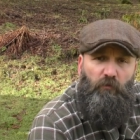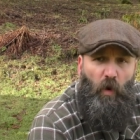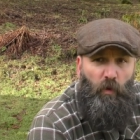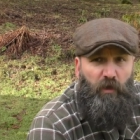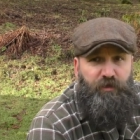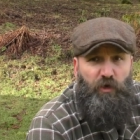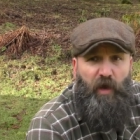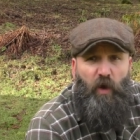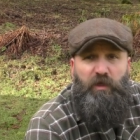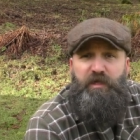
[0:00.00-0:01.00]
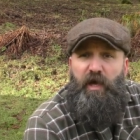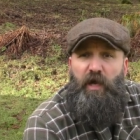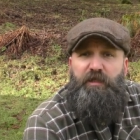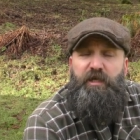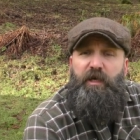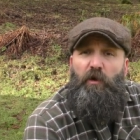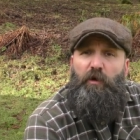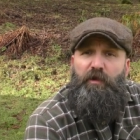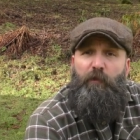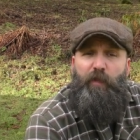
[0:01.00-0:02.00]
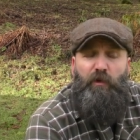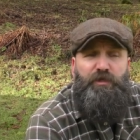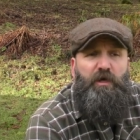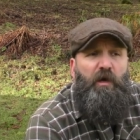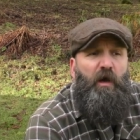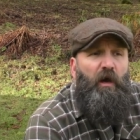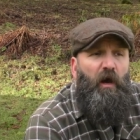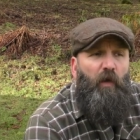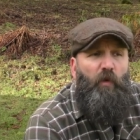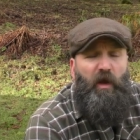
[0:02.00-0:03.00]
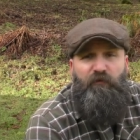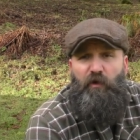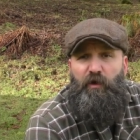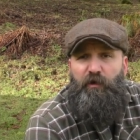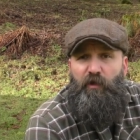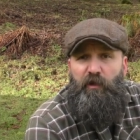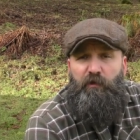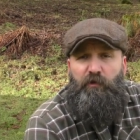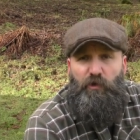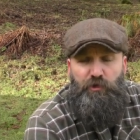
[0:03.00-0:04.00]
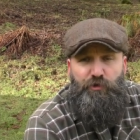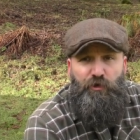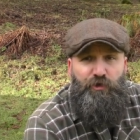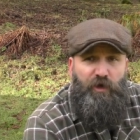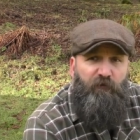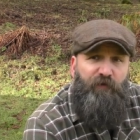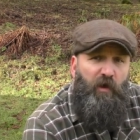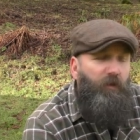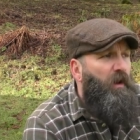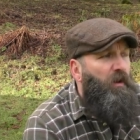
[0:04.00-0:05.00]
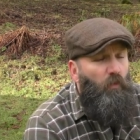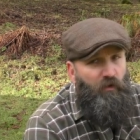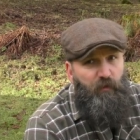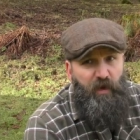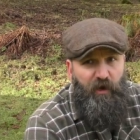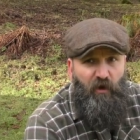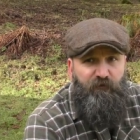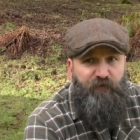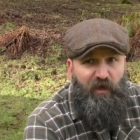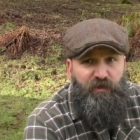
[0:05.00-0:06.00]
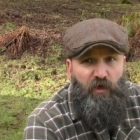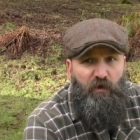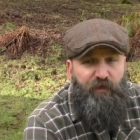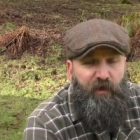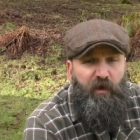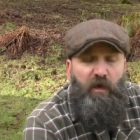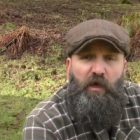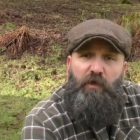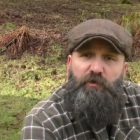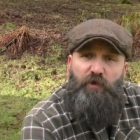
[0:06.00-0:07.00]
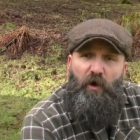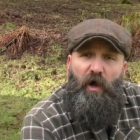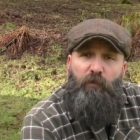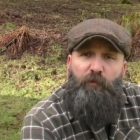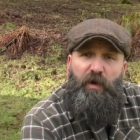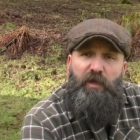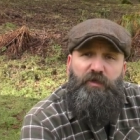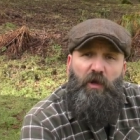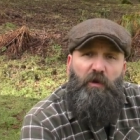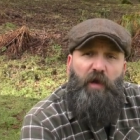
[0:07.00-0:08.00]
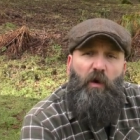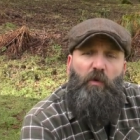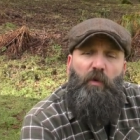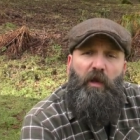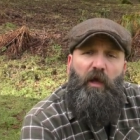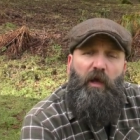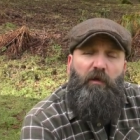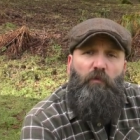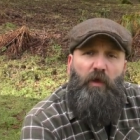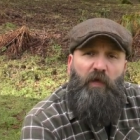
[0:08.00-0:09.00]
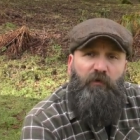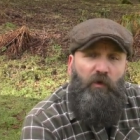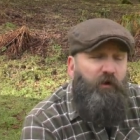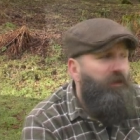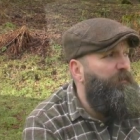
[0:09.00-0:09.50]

What we'll do now is uh, take a look at the boot um, we'll have a look at the construction of them, what they're made of, that sort of thing so I'll bring you along now and we'll, uh, we'll have a look at